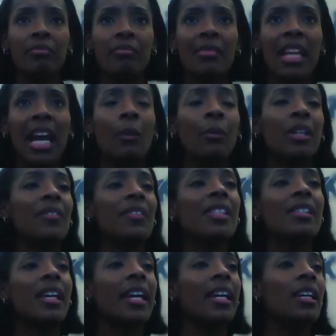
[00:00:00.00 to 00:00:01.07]
I would even
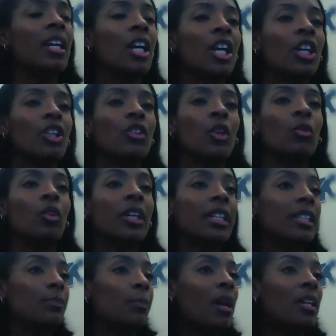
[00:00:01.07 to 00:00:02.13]
say, look at
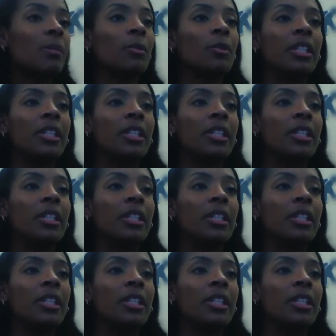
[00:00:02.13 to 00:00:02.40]
possible